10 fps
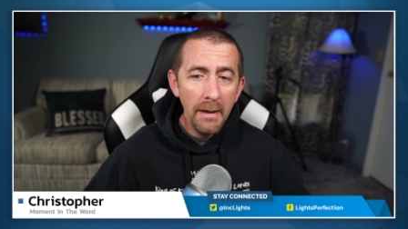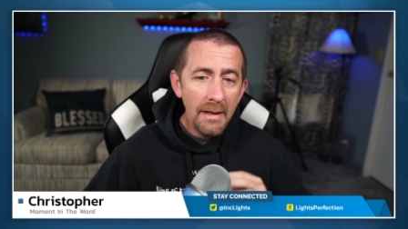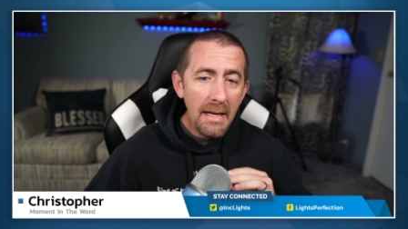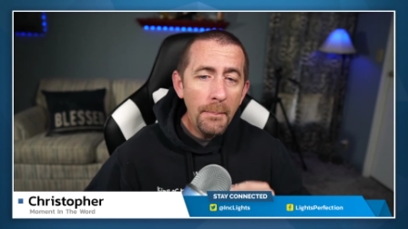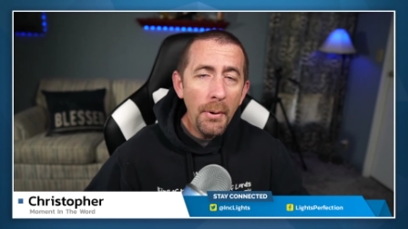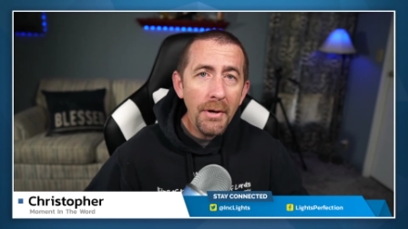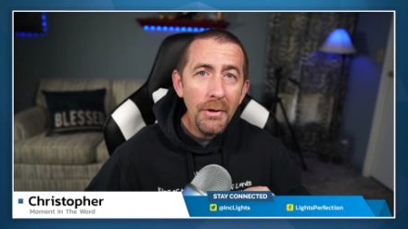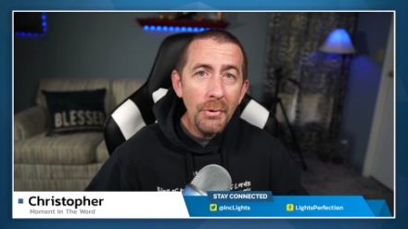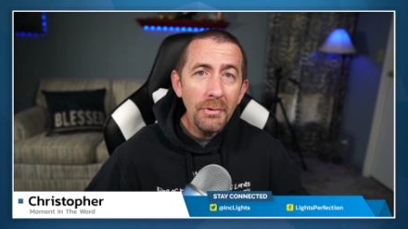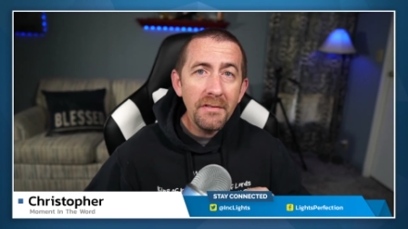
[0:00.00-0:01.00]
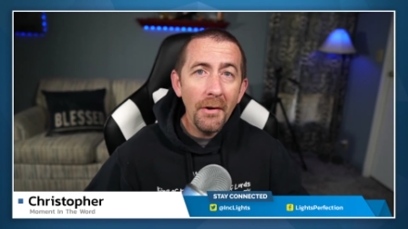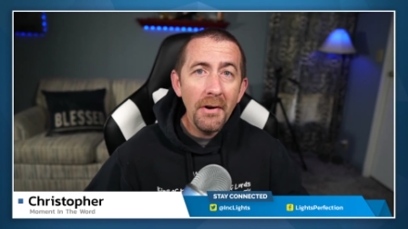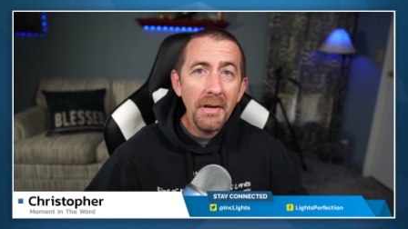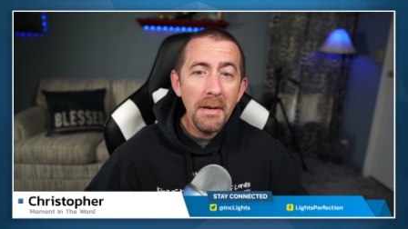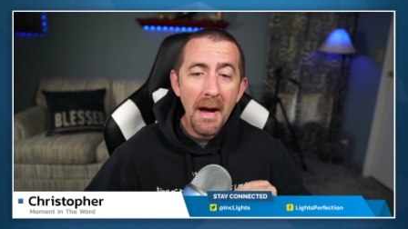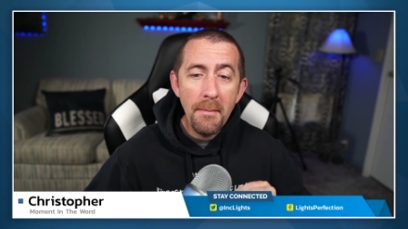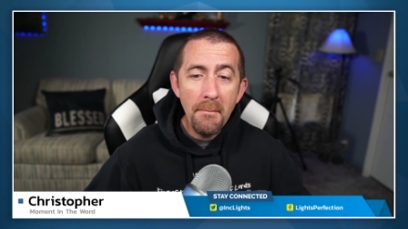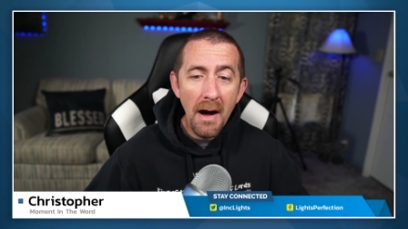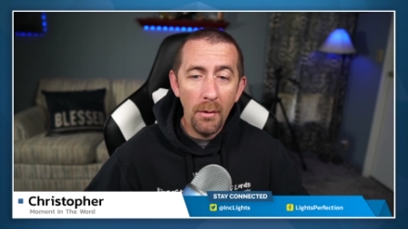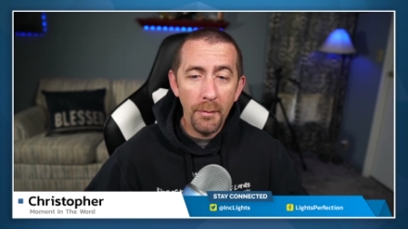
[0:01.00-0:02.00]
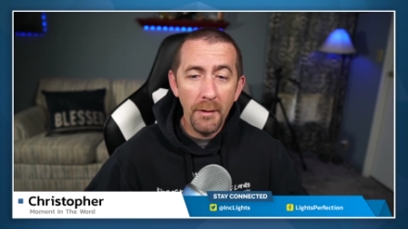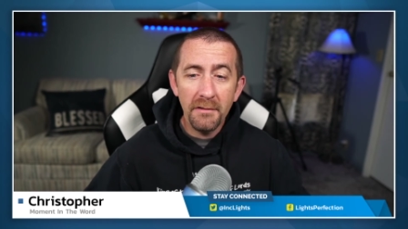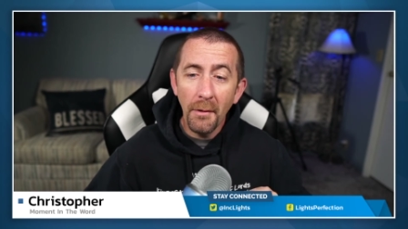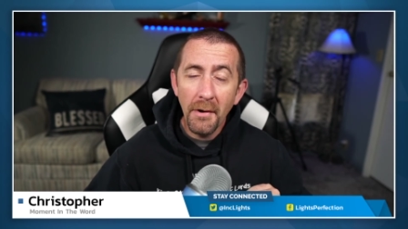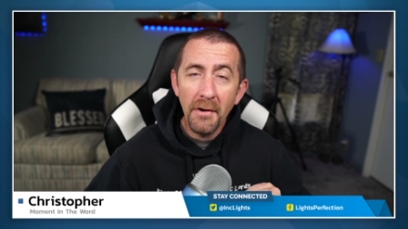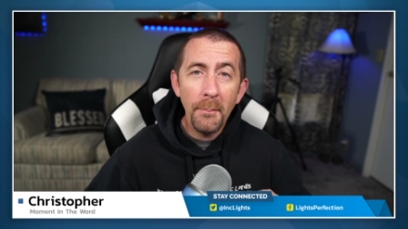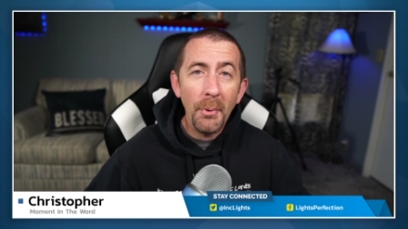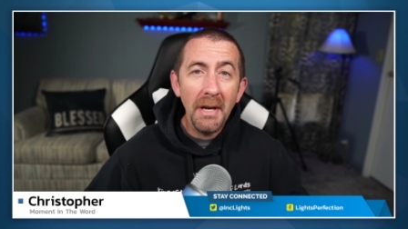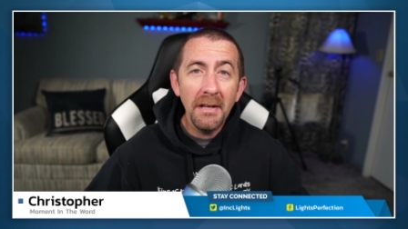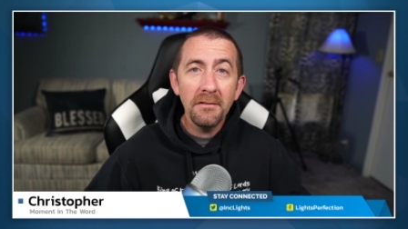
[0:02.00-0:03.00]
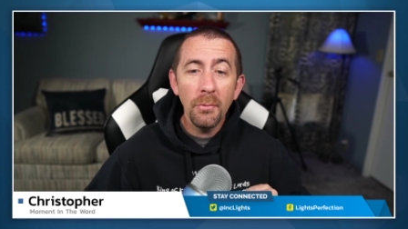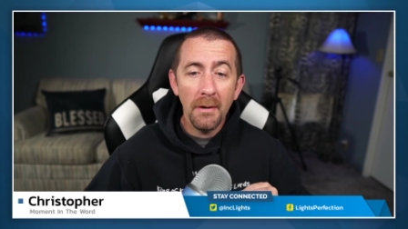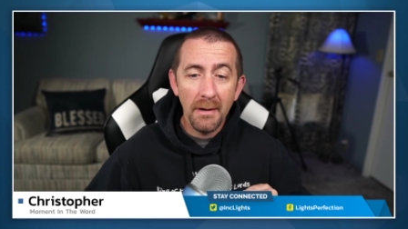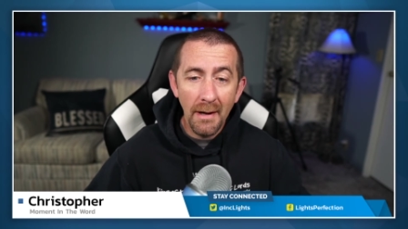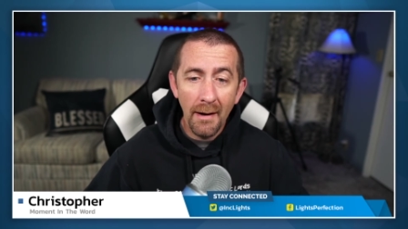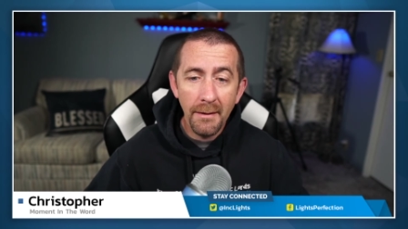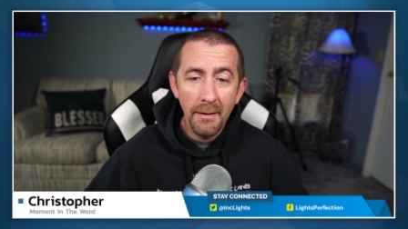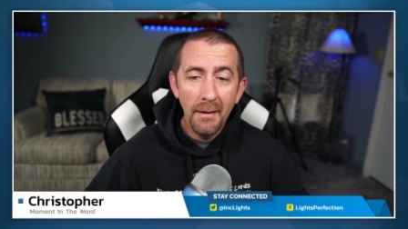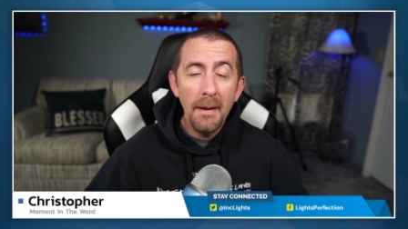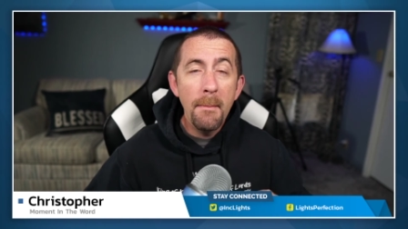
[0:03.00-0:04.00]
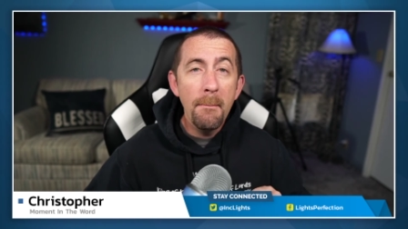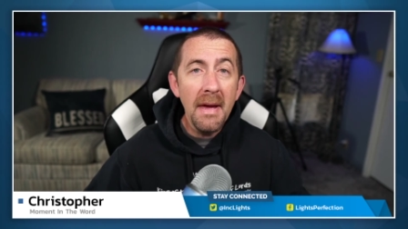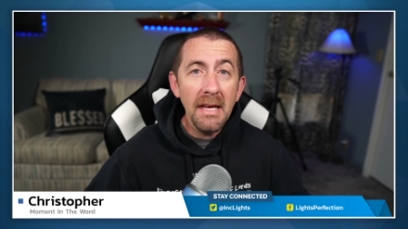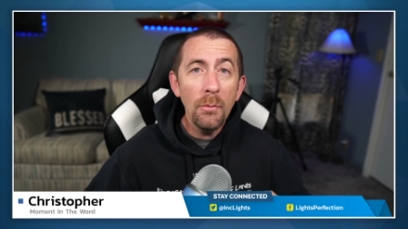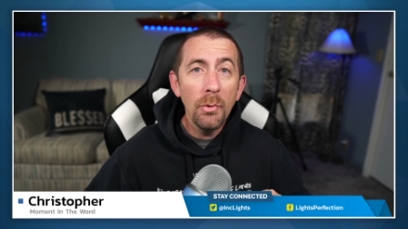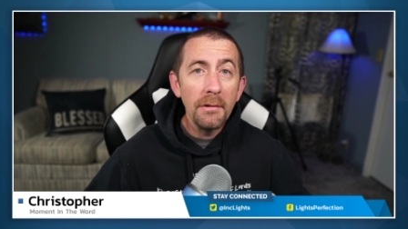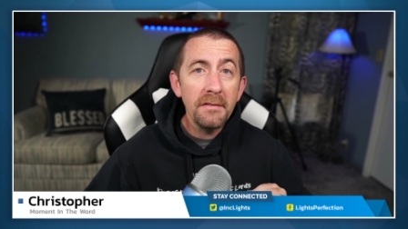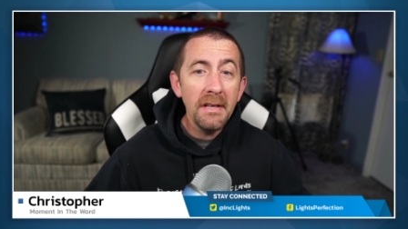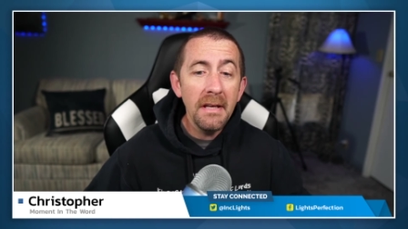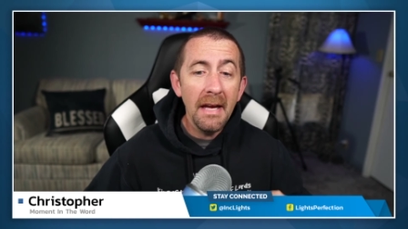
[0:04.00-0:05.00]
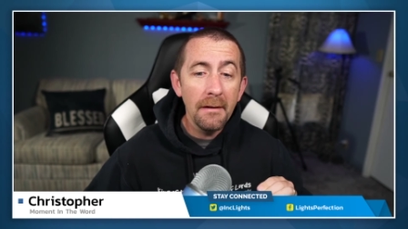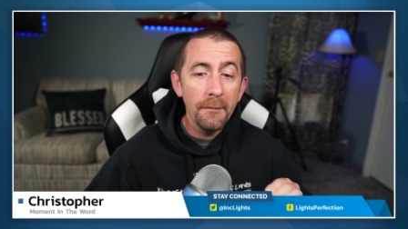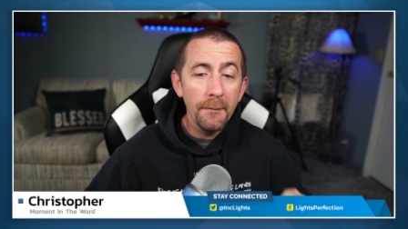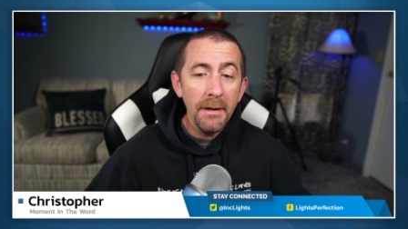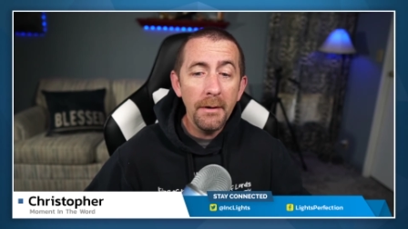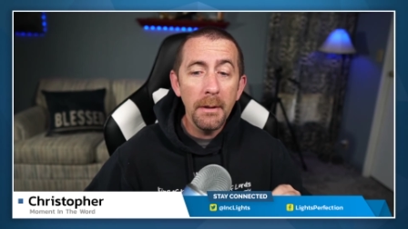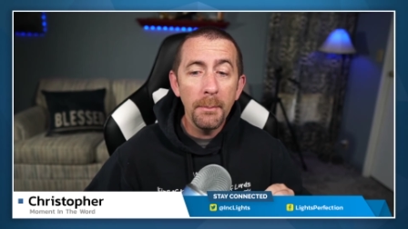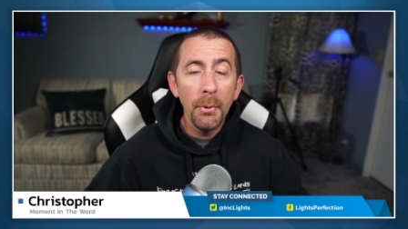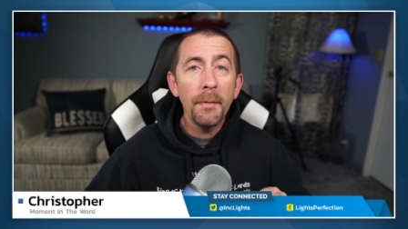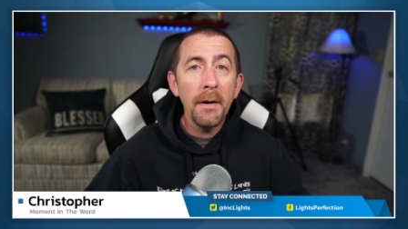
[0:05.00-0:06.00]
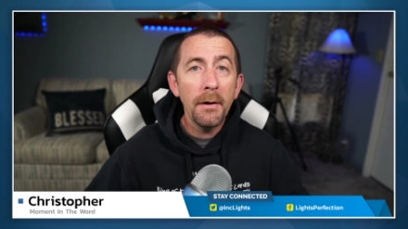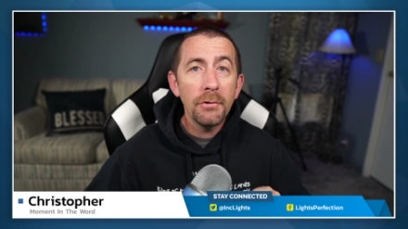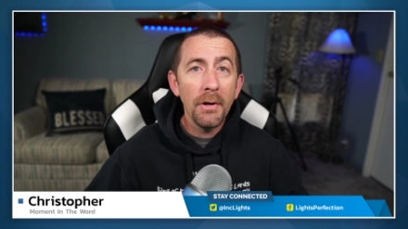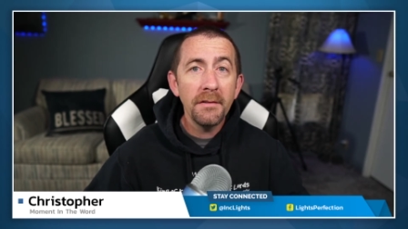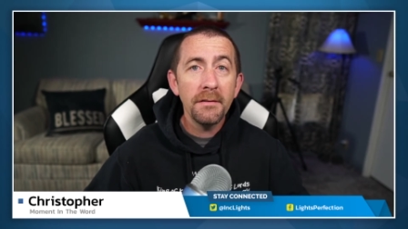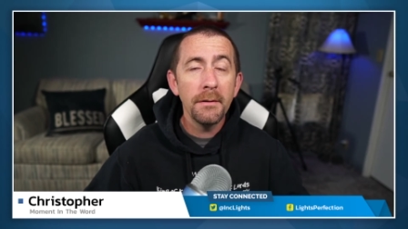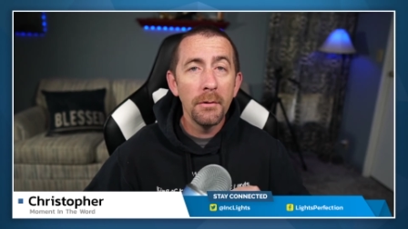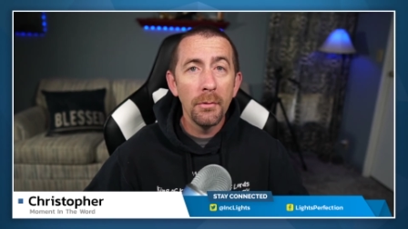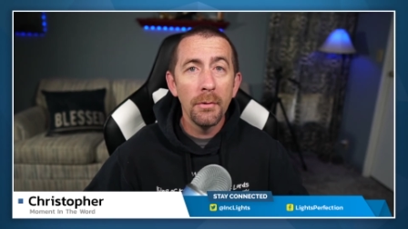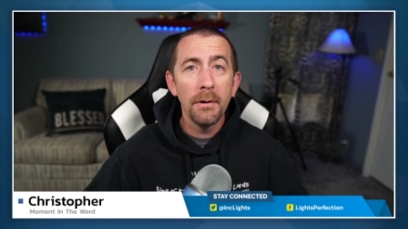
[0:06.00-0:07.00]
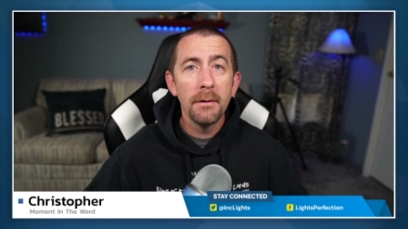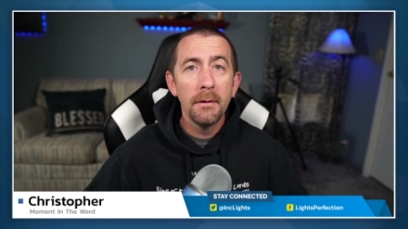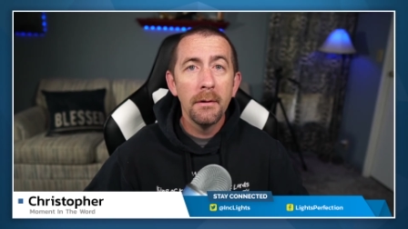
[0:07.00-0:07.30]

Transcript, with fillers: He put a new song in my mouth, a song of praise to our God. Many will see and fear and put their trust in the Lord.